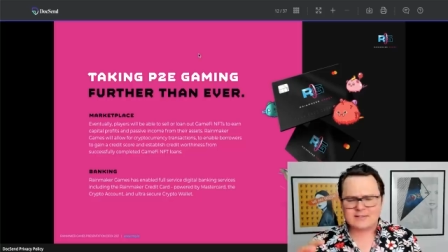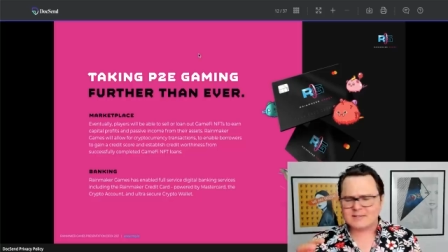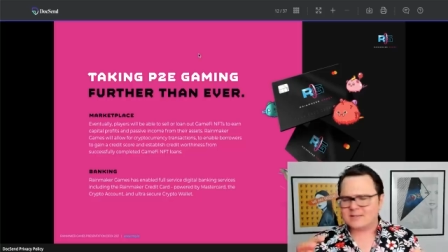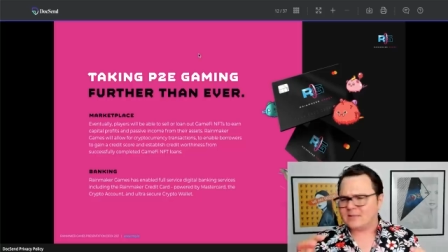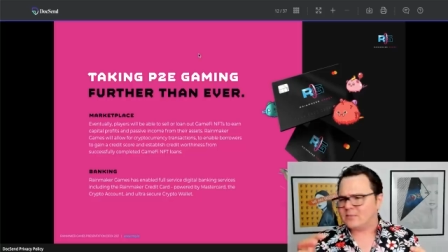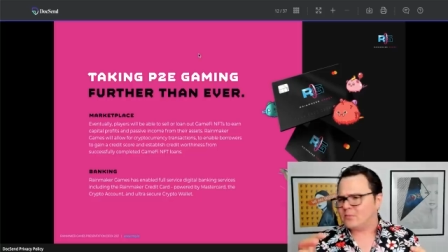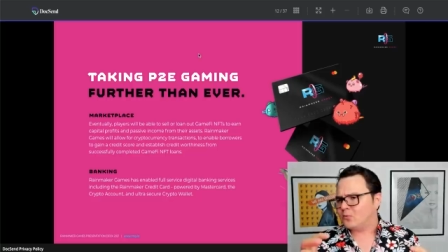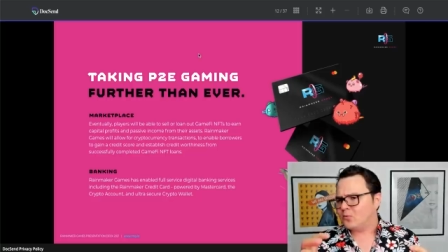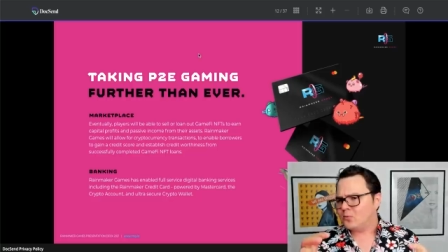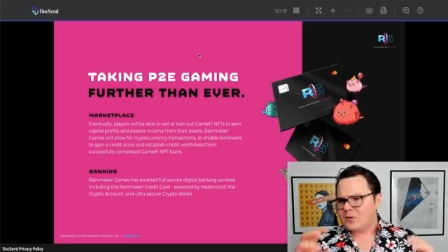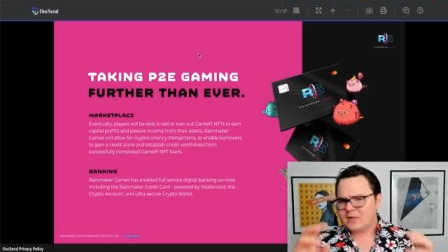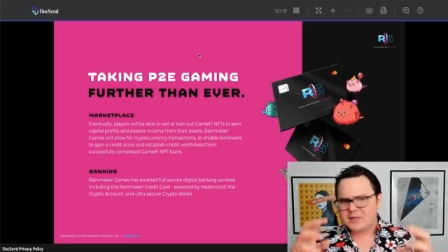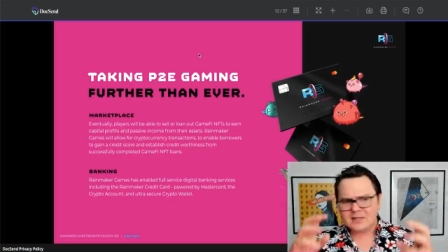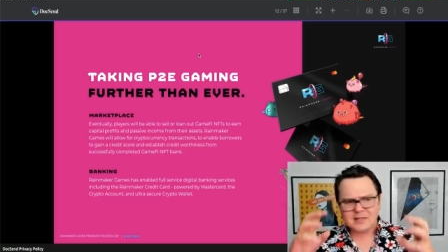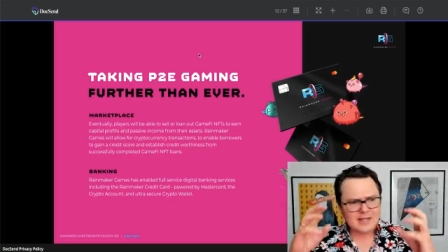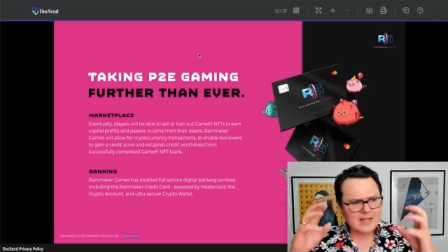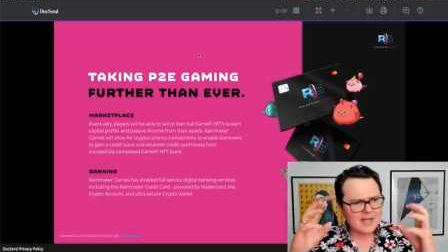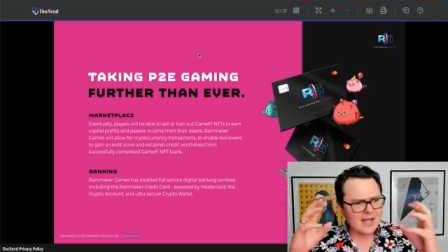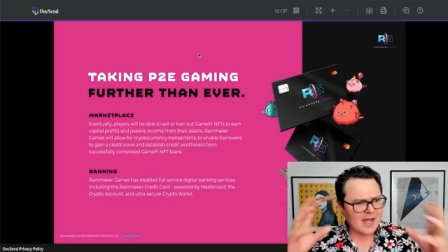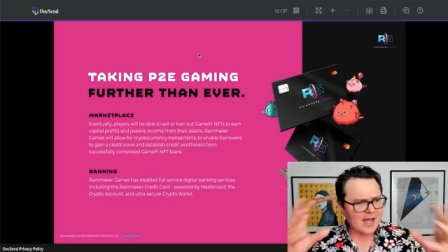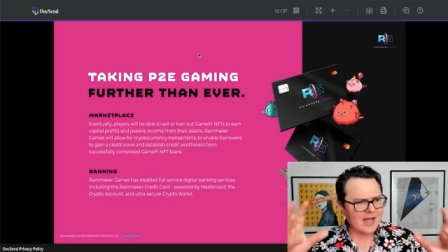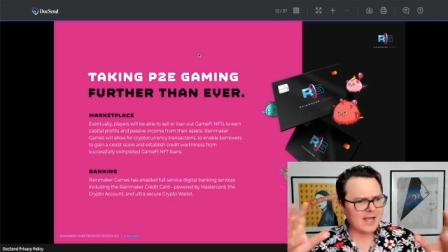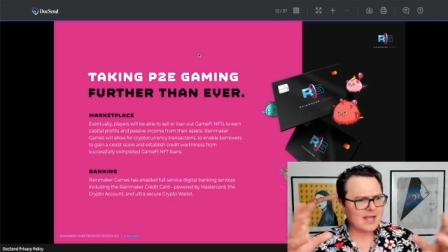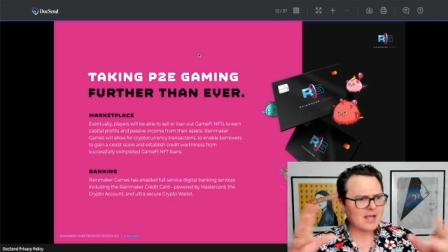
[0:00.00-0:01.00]
some
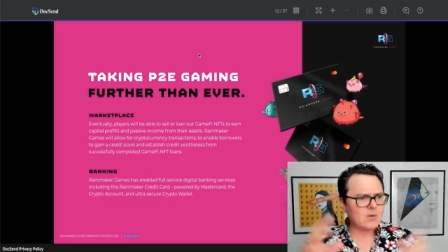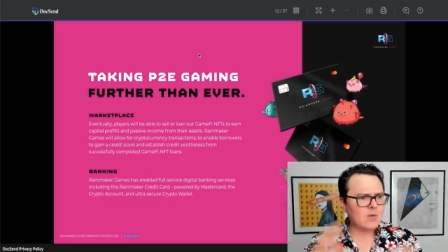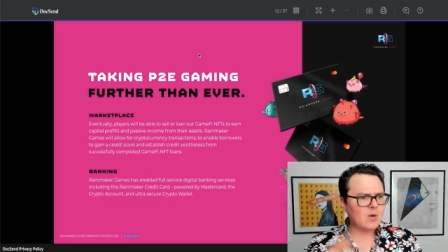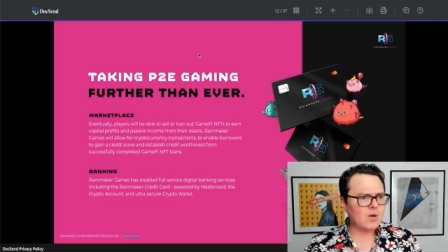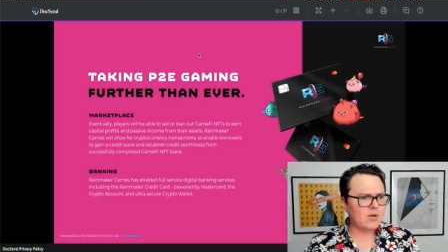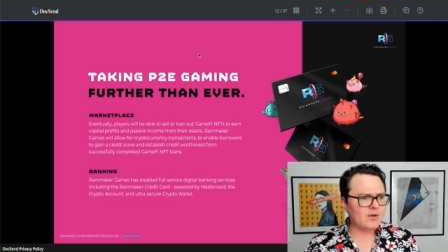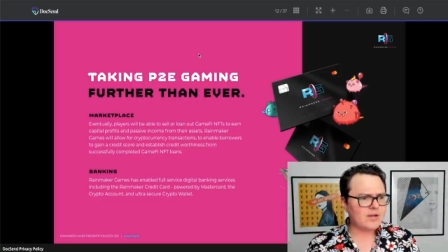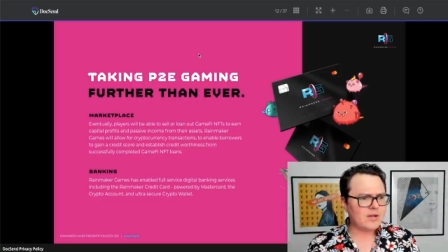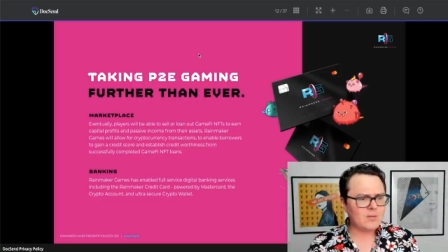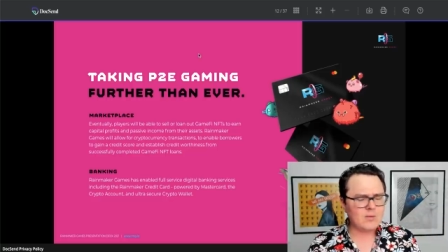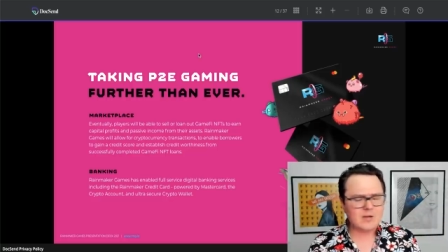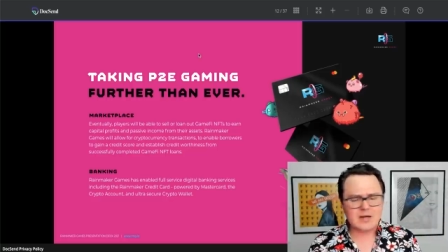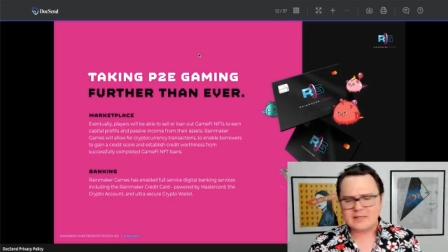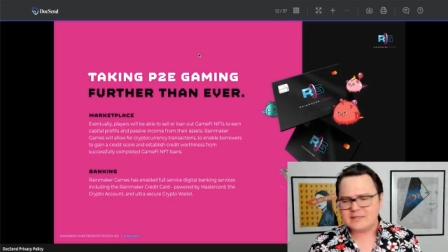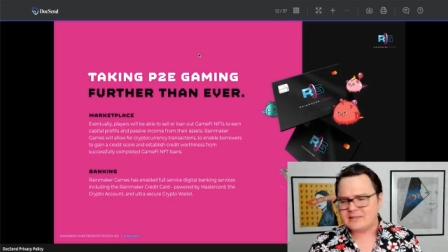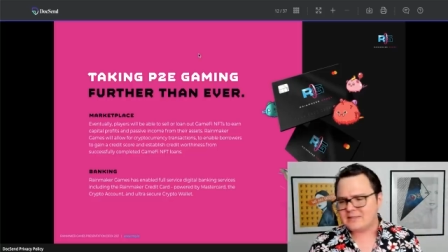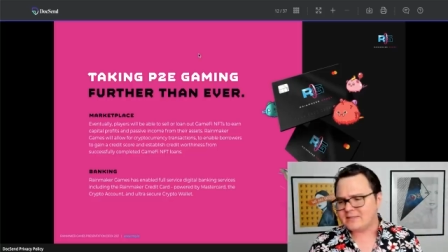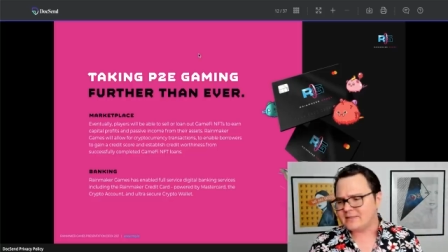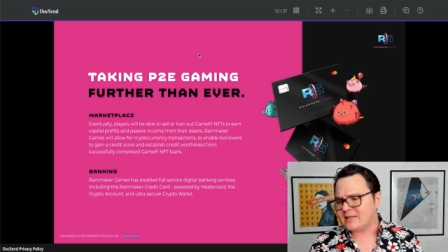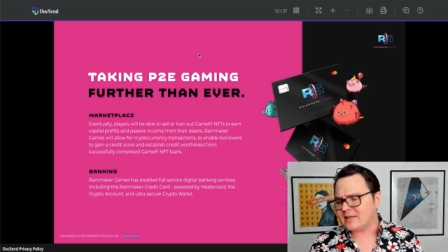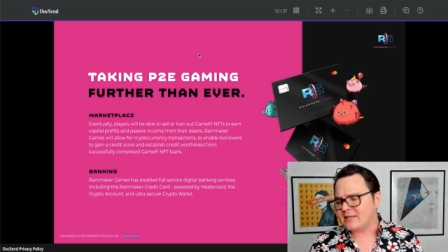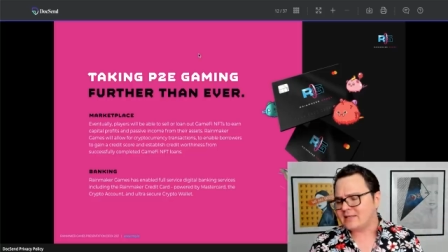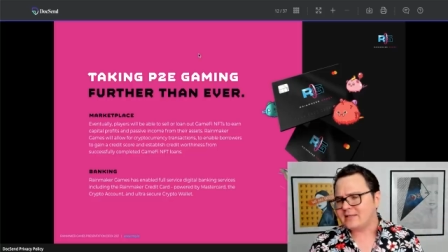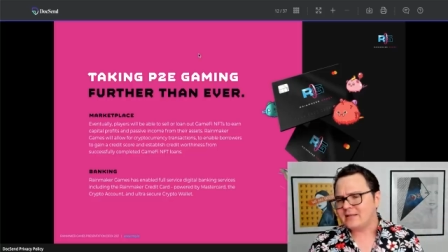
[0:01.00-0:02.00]
really high quality
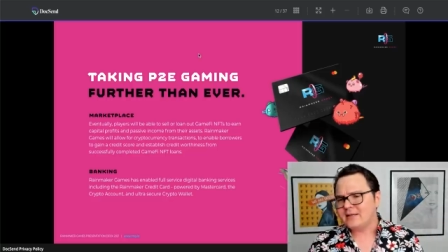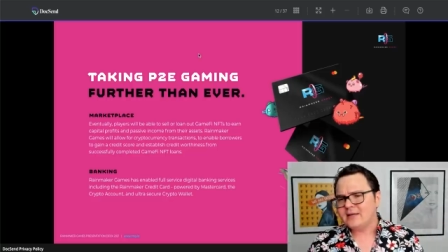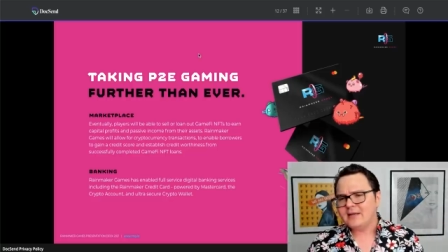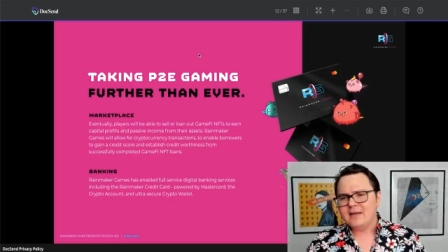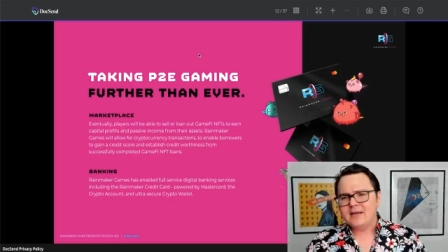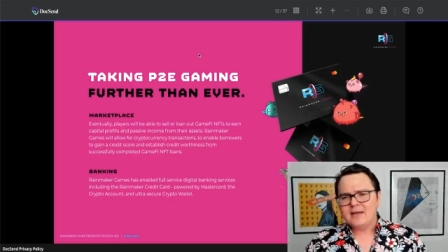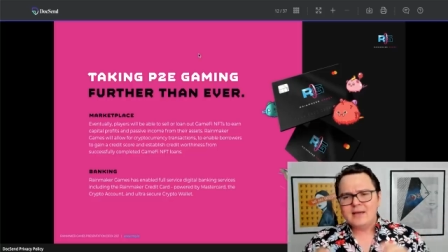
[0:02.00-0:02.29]
ones that